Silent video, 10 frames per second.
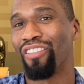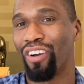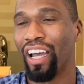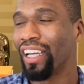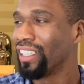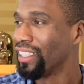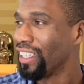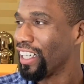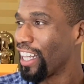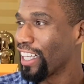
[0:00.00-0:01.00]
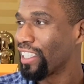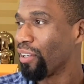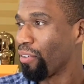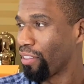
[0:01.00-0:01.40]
right? This